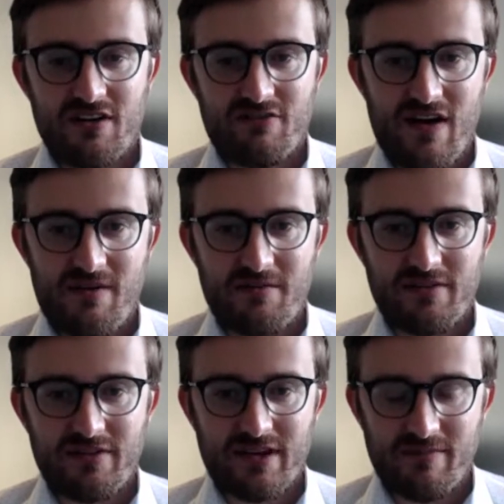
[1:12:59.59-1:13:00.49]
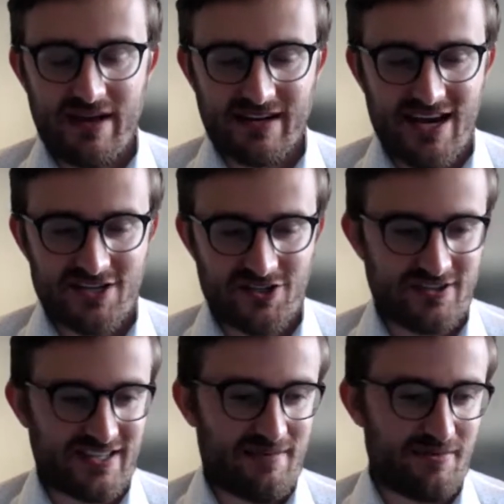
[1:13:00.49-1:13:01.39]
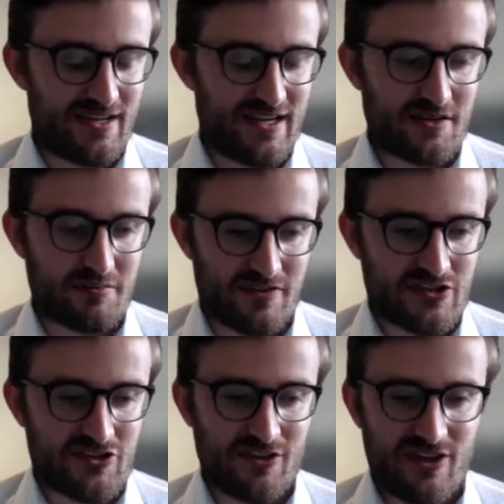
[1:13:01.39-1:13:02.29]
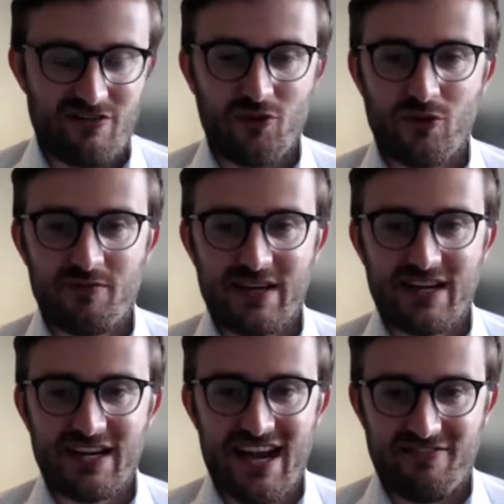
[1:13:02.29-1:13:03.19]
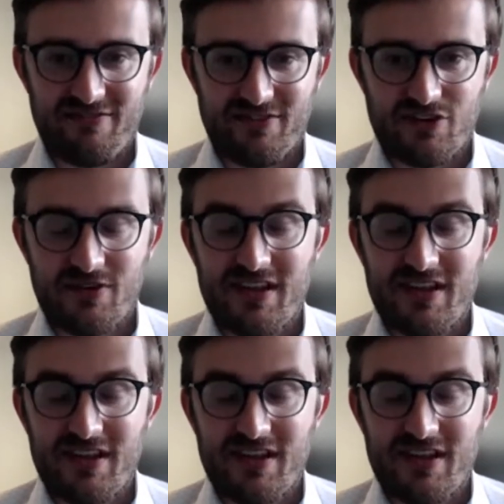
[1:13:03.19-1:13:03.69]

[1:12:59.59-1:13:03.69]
from the Quebec National Assembly at the provincial level would be enough to do